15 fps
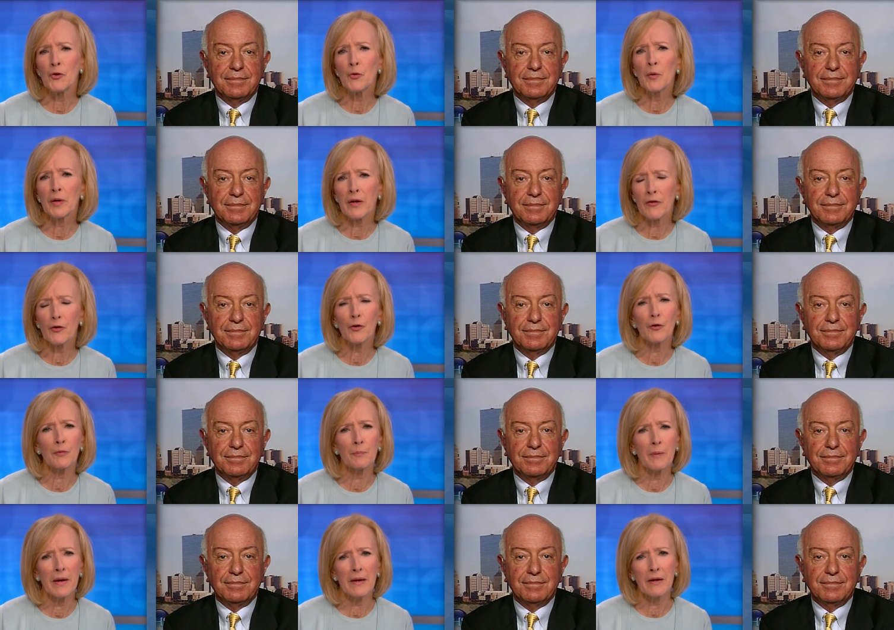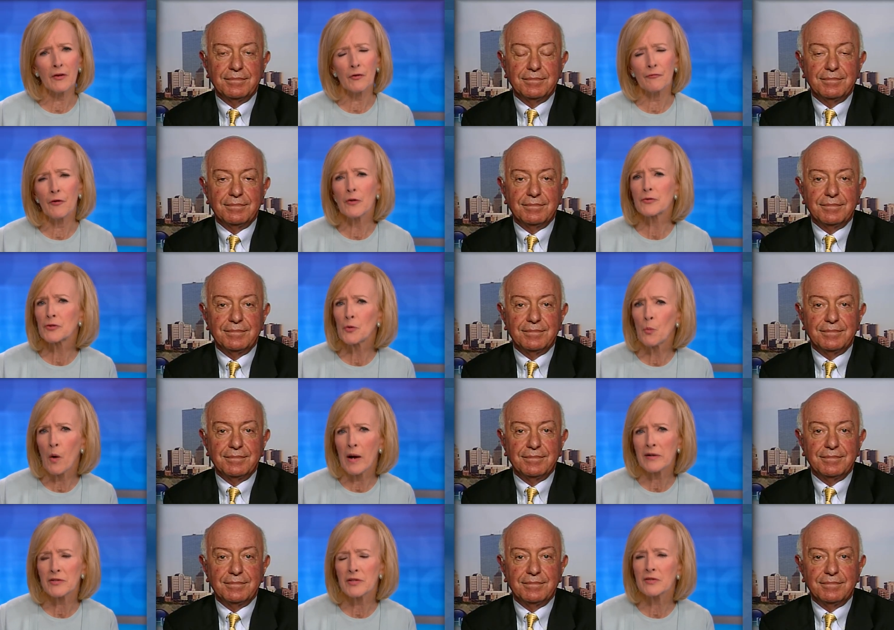Speaker 1: you and other, and other folks who
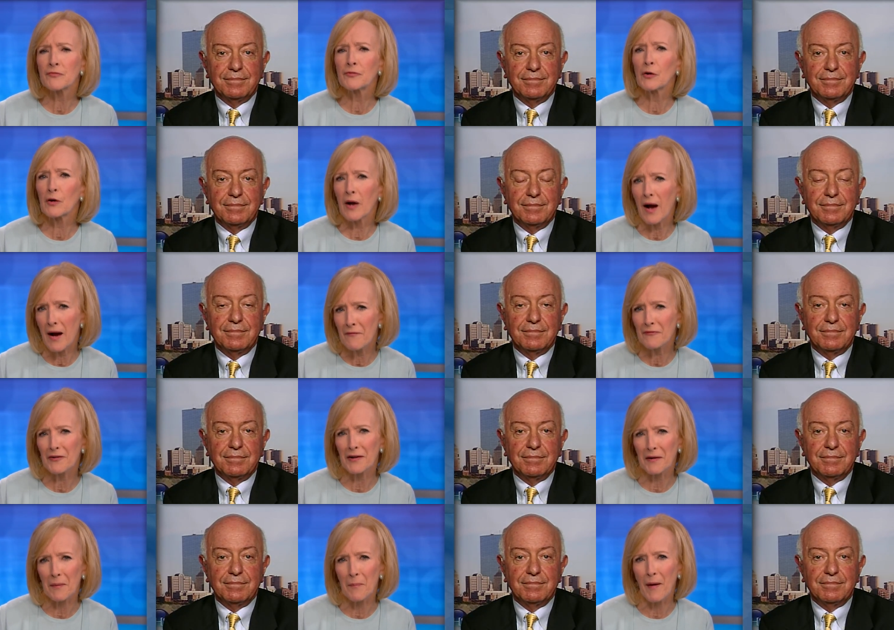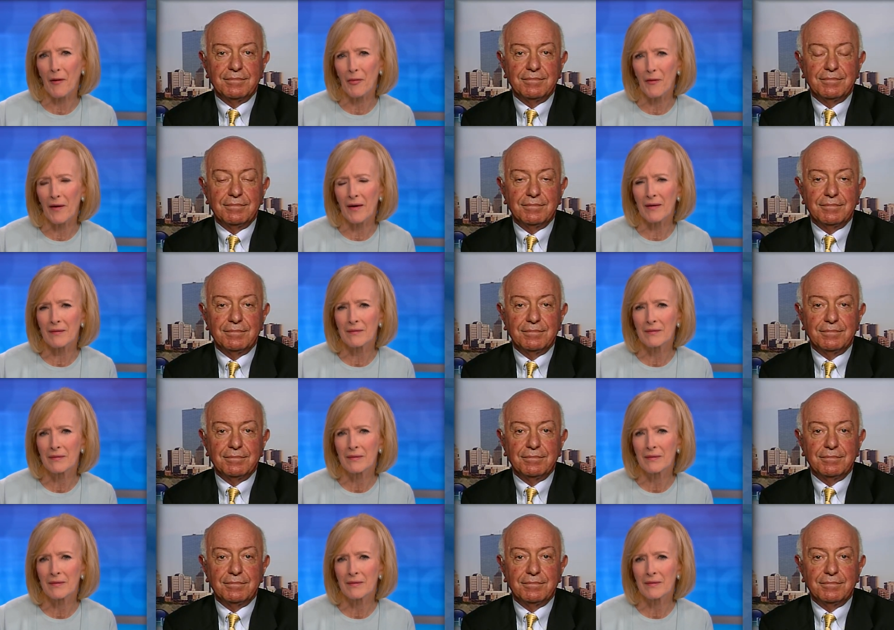watch this feel confident about that?